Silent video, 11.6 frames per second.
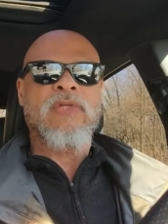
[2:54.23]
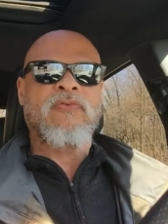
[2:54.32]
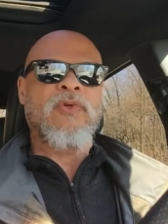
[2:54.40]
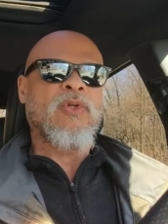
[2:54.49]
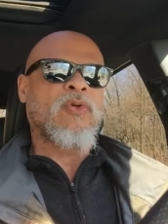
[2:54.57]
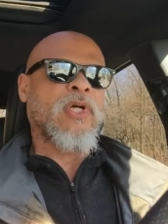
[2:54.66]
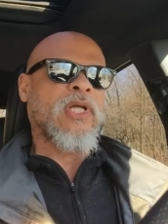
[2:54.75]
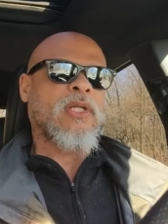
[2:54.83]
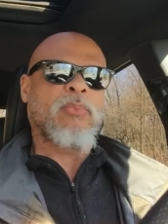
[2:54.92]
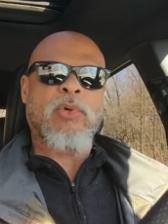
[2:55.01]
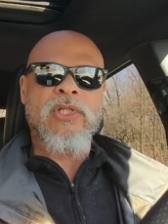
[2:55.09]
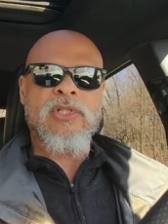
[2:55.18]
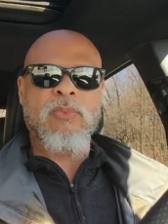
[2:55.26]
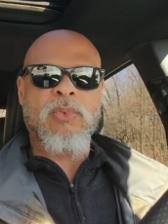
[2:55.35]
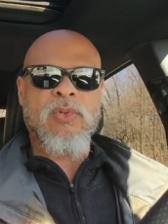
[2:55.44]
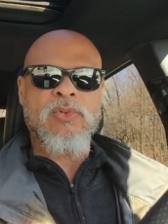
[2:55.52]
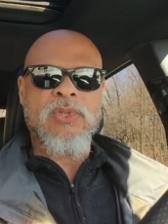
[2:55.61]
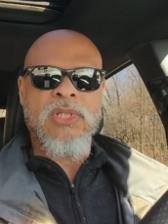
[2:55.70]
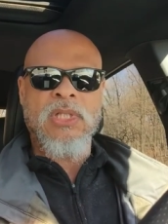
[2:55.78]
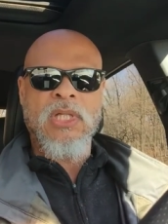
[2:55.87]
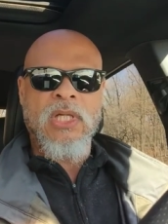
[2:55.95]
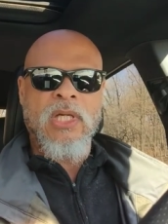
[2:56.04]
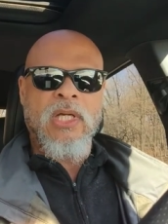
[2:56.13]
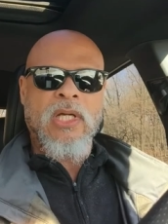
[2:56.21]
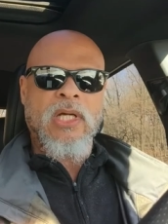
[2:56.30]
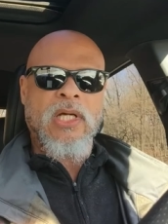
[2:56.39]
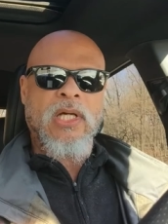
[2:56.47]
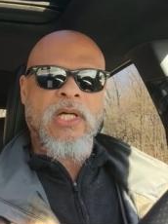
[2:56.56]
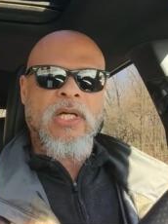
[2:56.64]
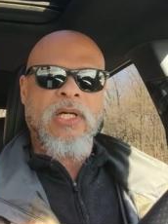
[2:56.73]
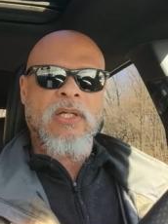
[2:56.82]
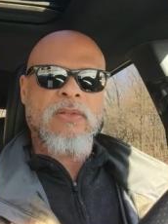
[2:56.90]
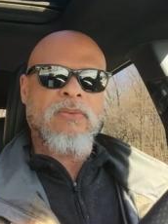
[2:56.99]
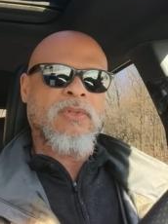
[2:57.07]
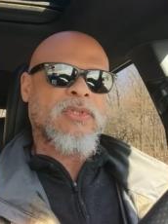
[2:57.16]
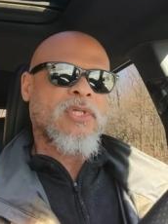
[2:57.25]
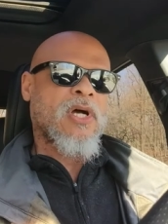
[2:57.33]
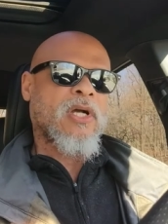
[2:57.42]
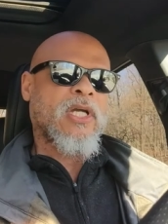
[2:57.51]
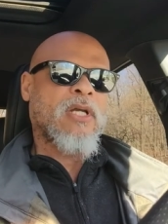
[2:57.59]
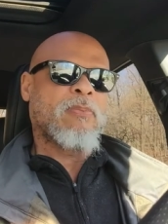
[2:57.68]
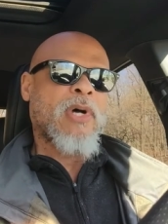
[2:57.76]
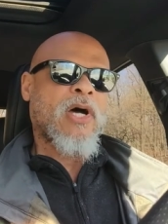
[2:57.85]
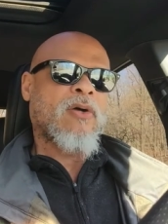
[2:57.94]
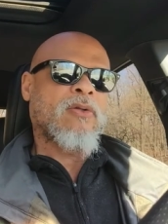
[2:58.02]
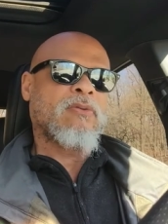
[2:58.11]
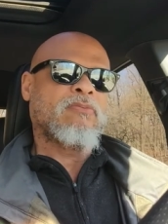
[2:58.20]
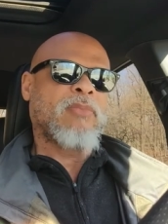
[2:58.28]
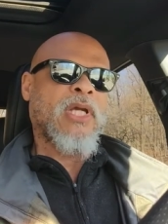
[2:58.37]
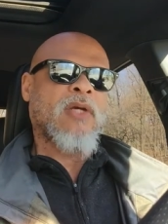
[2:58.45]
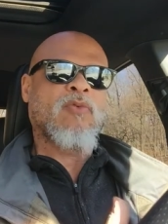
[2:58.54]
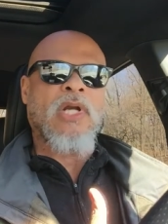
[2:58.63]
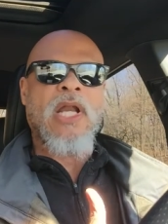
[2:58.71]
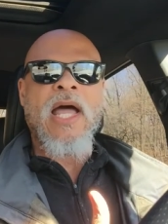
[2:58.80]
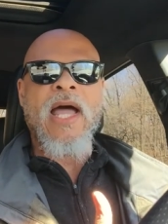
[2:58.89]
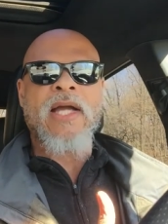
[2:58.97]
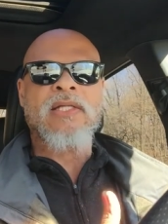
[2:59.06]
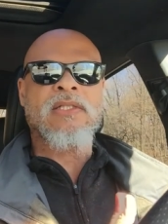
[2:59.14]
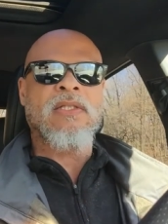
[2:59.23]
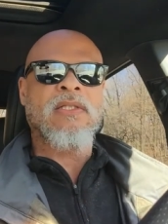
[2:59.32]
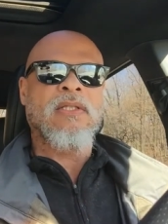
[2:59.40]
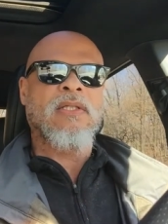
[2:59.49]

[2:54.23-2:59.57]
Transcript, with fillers: If you look at the principles, you're talking about being relaxed,